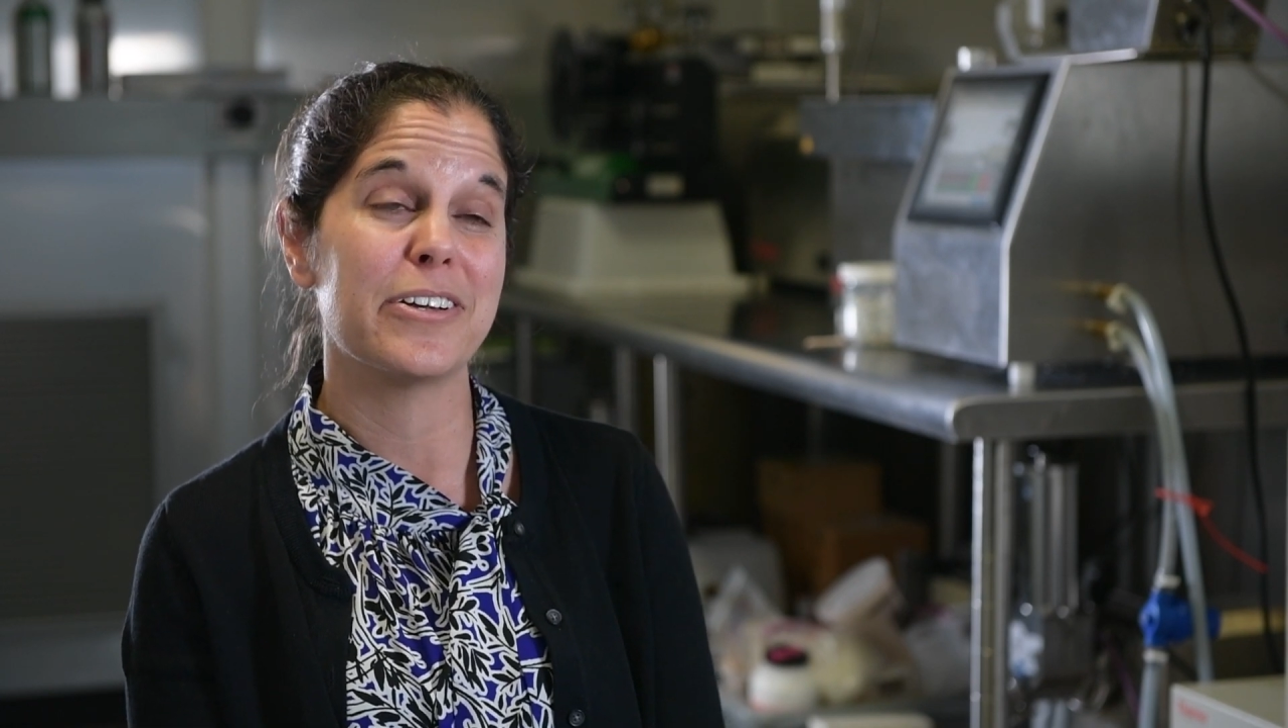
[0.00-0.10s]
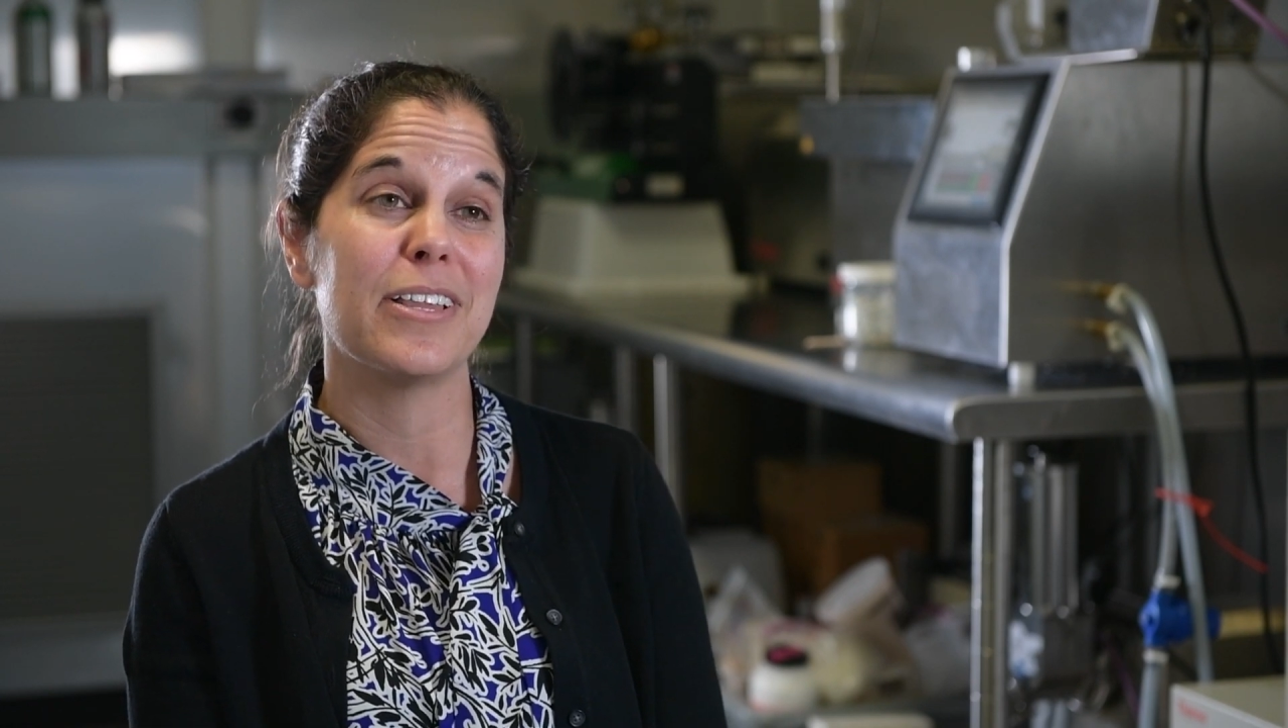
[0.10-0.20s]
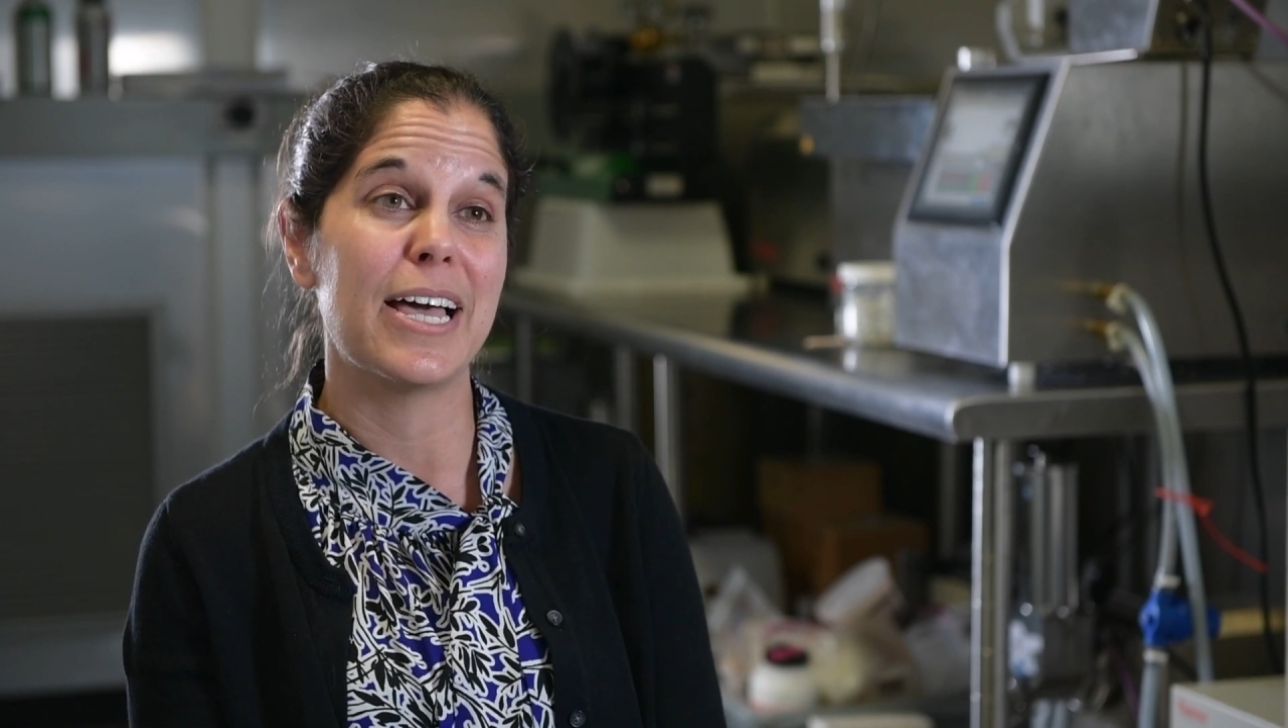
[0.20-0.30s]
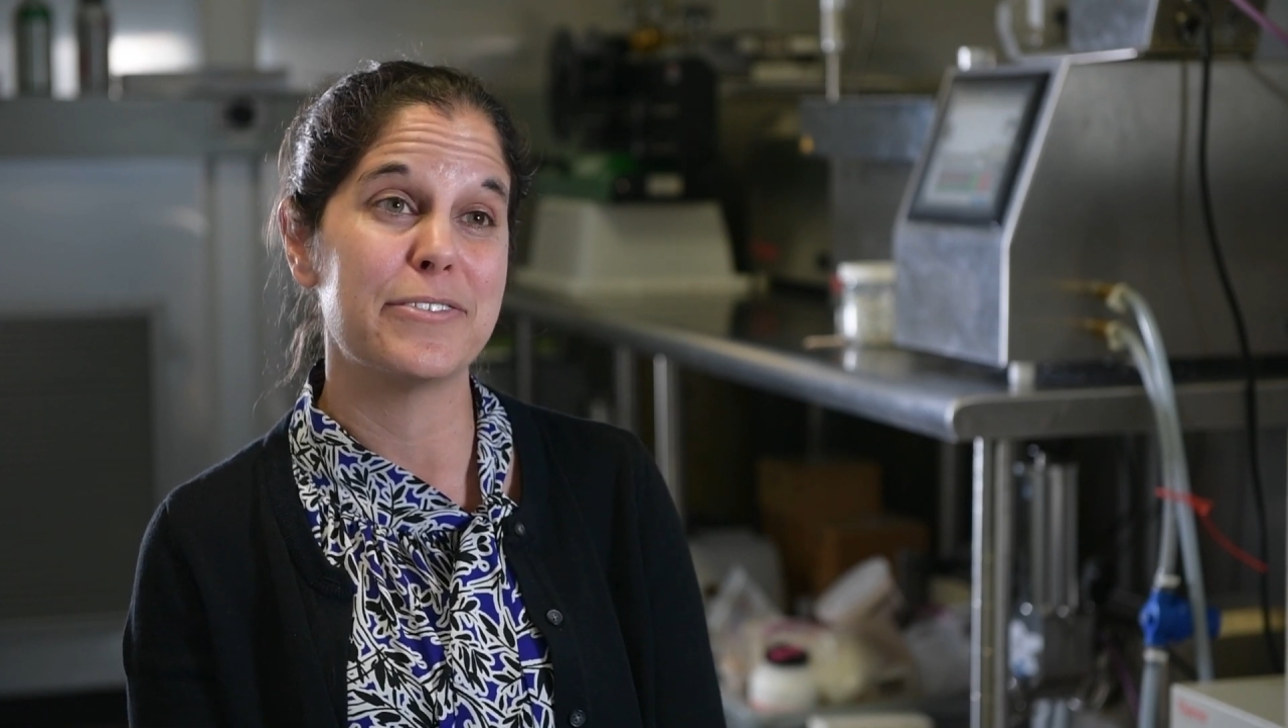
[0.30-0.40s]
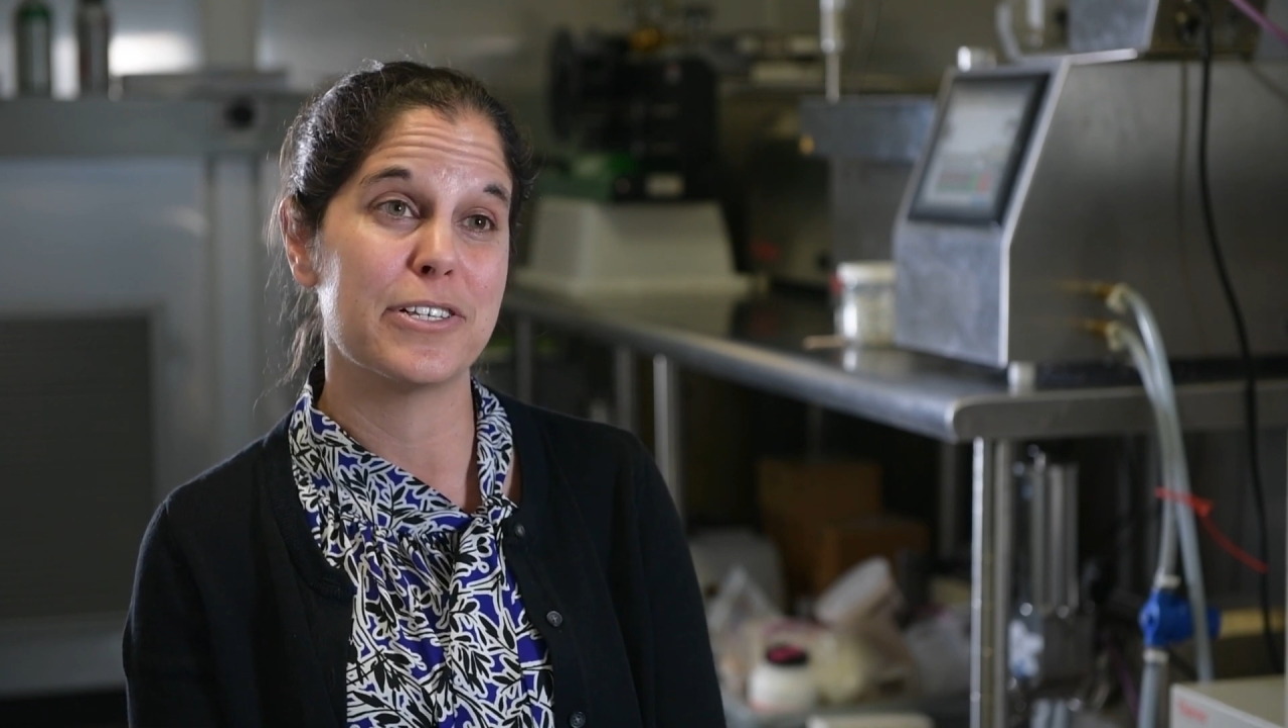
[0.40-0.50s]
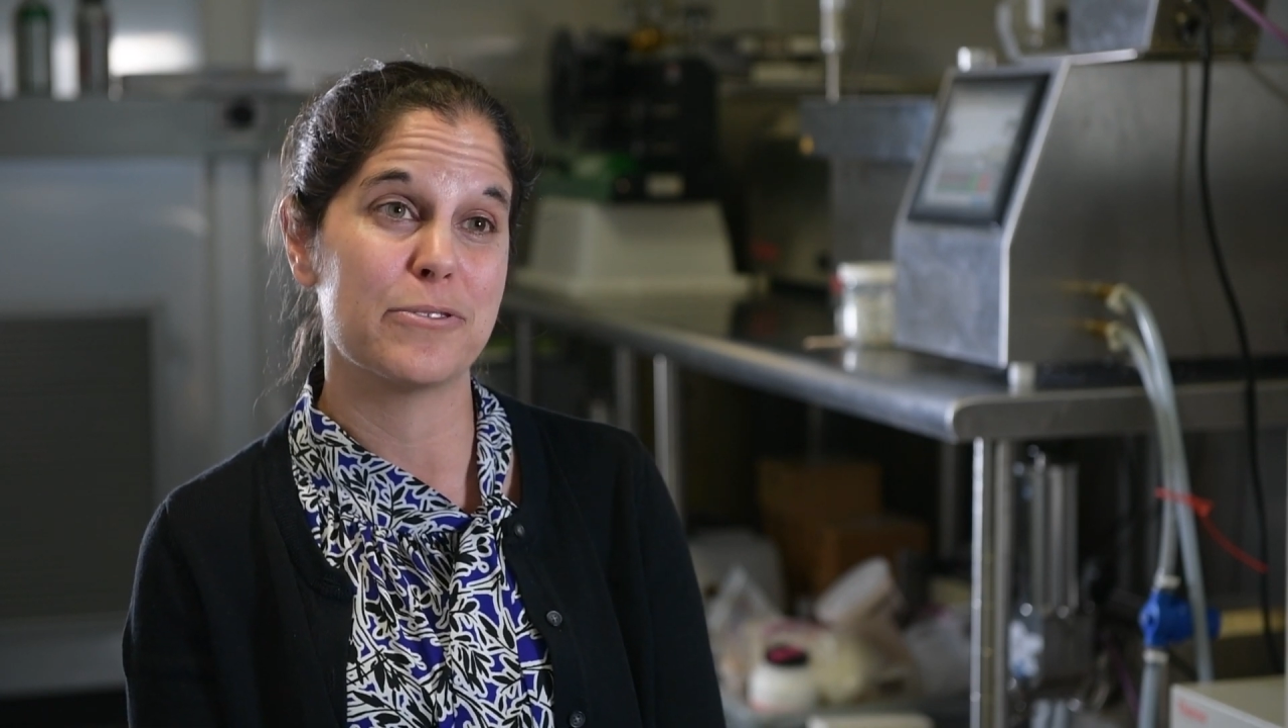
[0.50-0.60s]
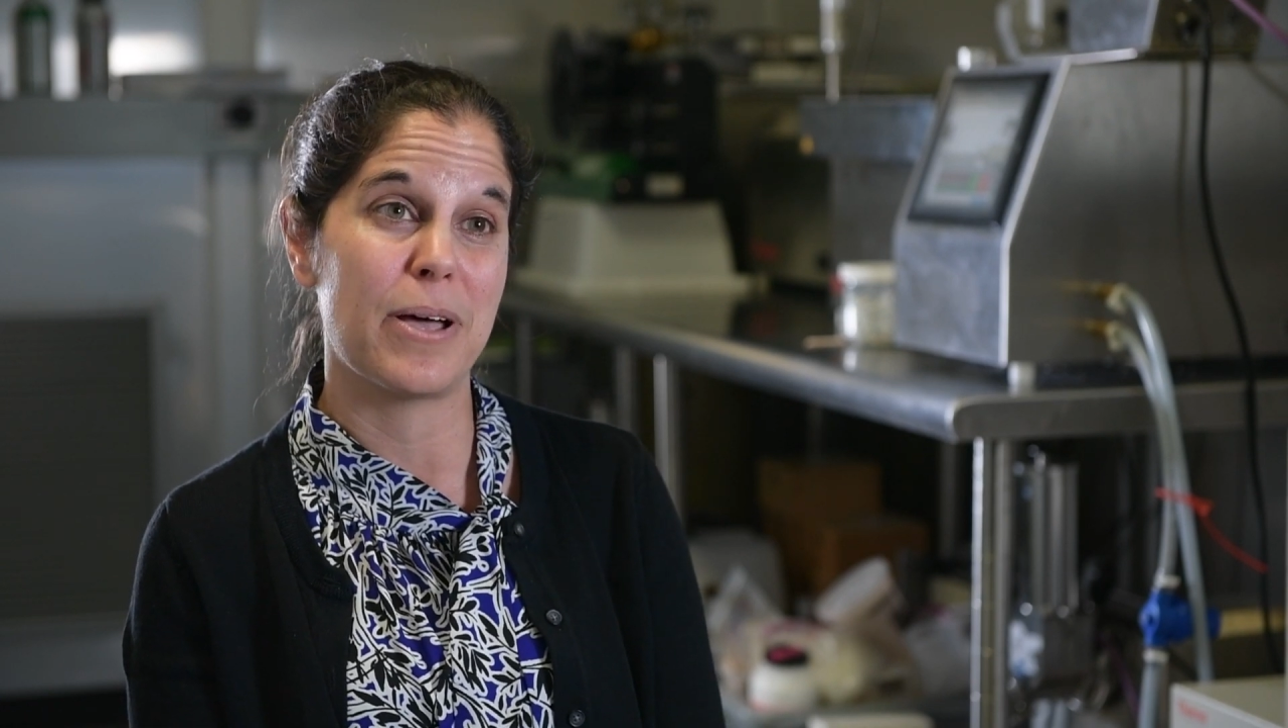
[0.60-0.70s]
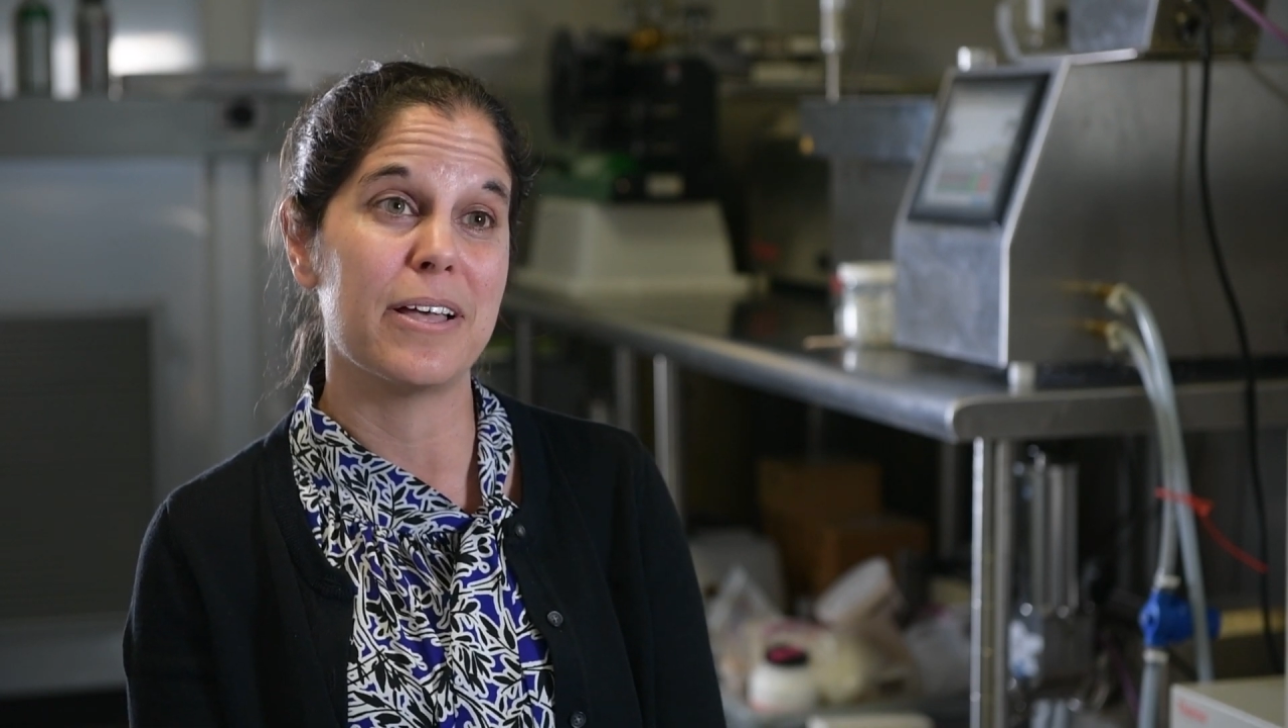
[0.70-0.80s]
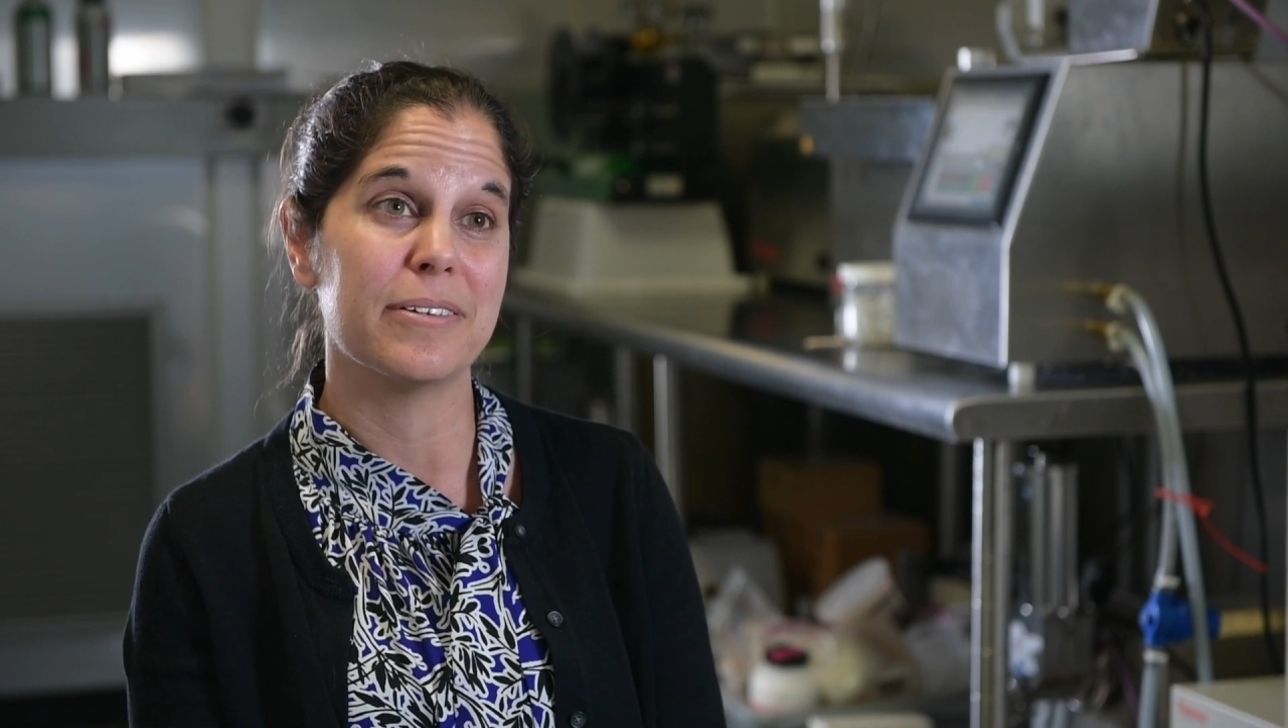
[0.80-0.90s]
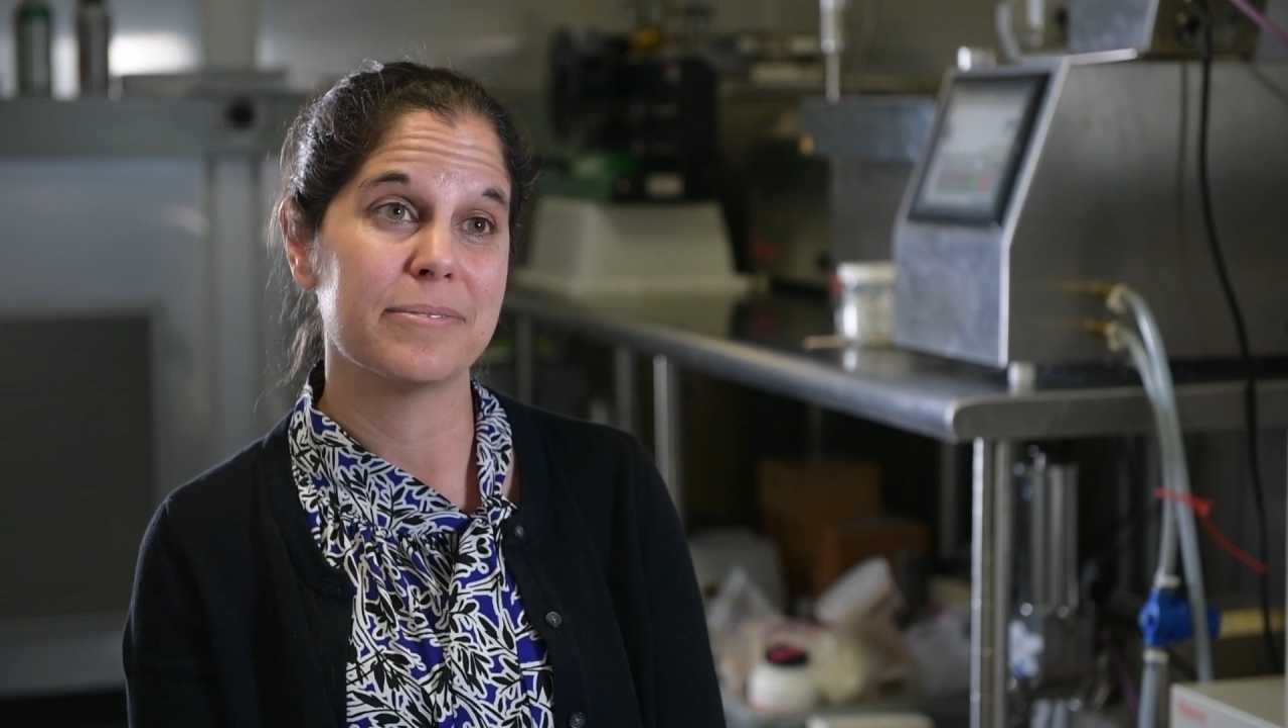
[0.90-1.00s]
their lives as
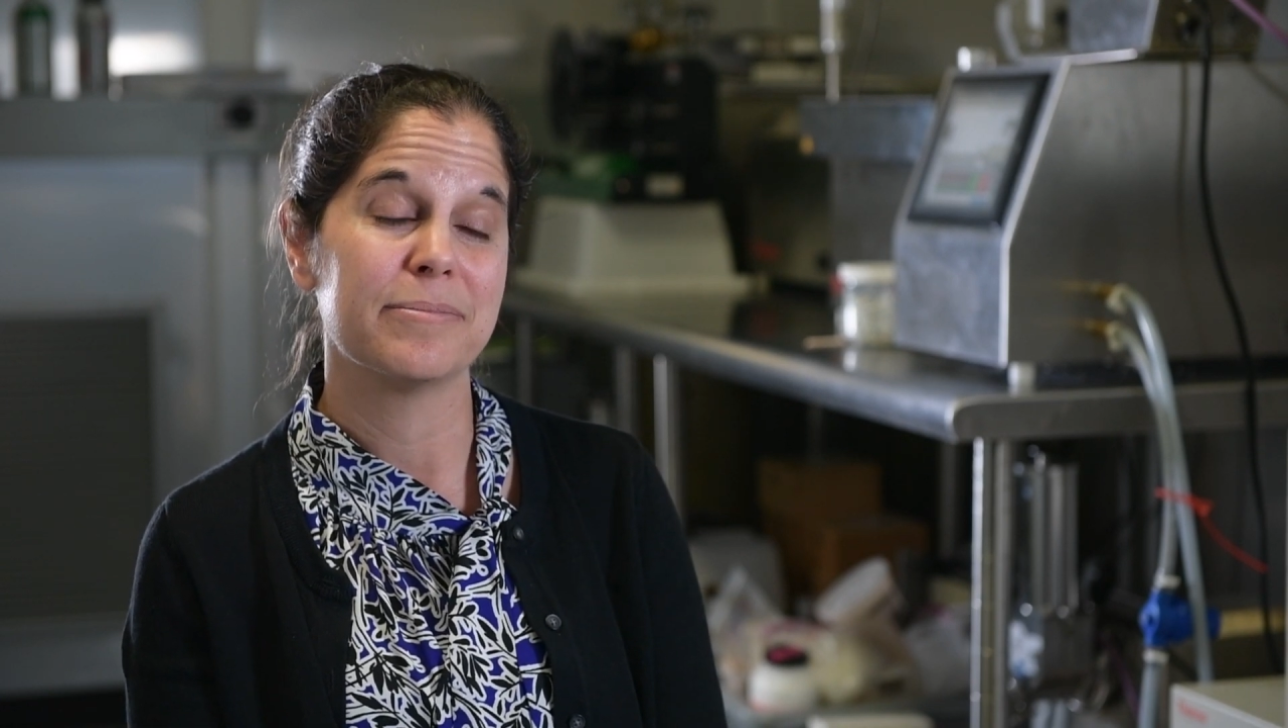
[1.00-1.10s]
well.